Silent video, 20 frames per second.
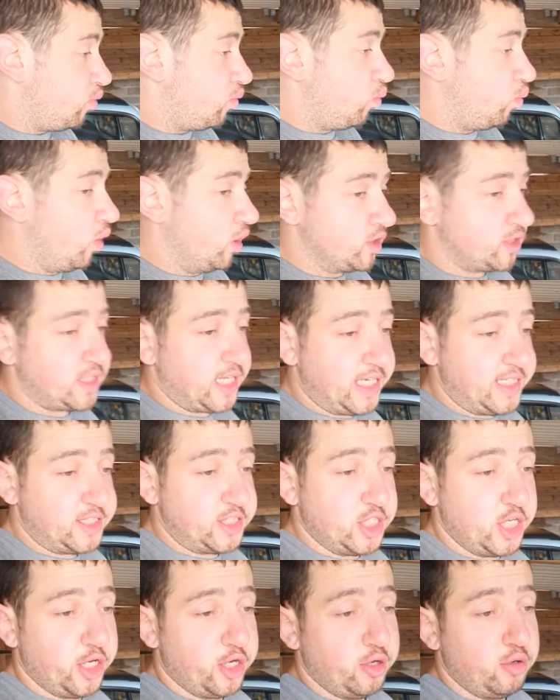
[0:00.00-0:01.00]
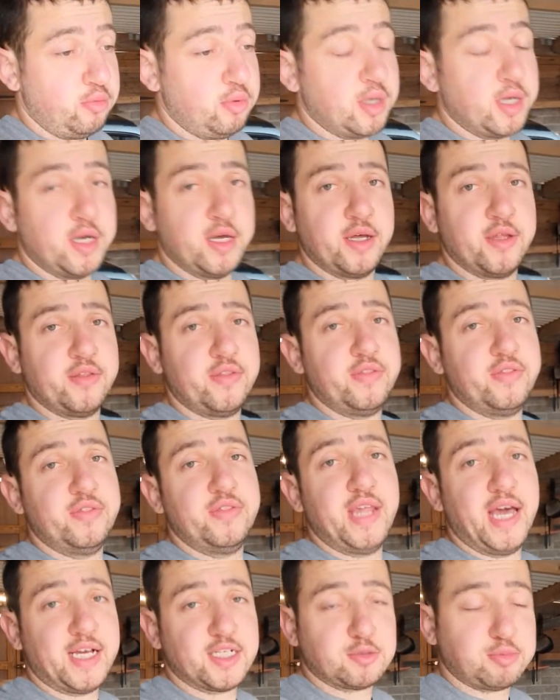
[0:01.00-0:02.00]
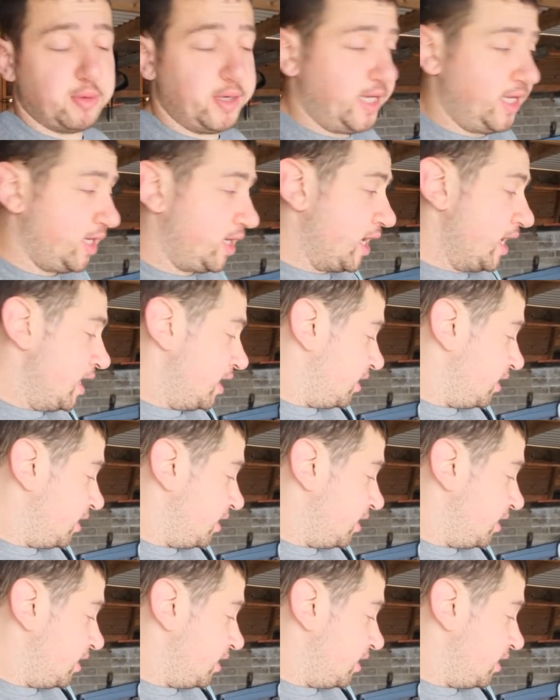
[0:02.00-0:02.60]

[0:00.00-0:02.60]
Once they do, next week